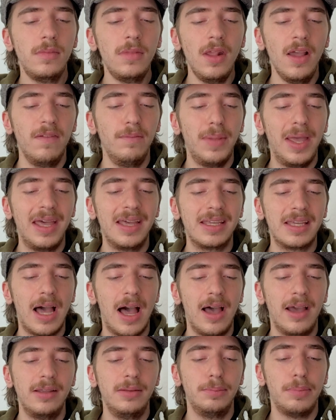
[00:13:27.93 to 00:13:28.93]

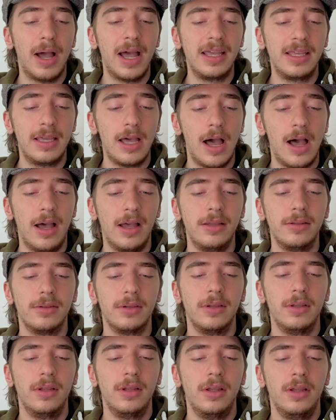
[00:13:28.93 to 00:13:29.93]
mankind by God.
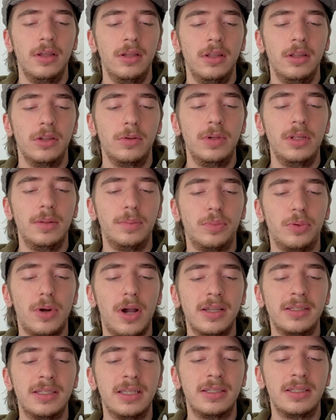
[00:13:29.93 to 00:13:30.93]
3, the
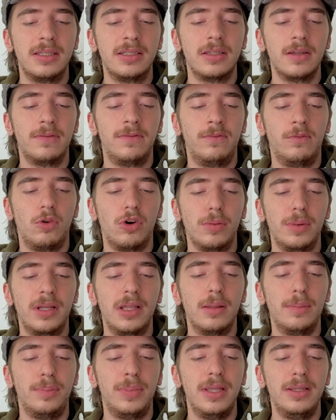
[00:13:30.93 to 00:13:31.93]
processes of forming
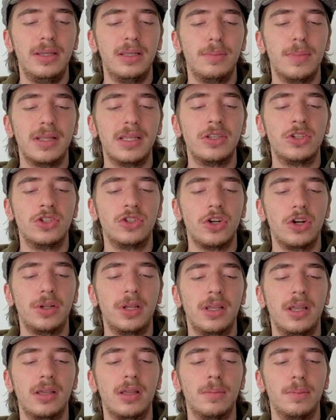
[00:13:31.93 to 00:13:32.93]
an opinion by
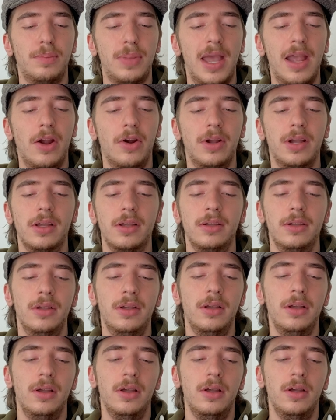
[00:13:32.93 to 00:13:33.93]
discerning and comparing.
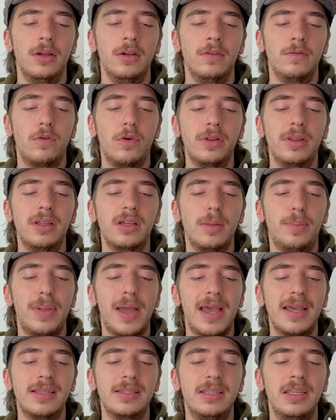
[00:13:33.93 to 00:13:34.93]
4, the
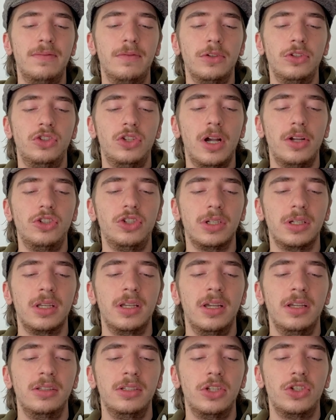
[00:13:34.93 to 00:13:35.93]
capacity for judging,
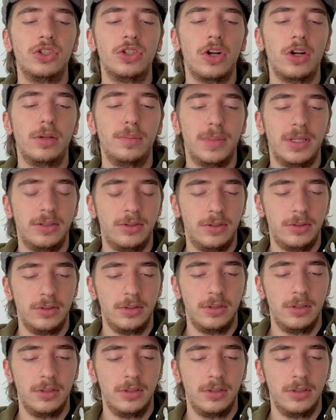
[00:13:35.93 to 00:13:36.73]
discernment.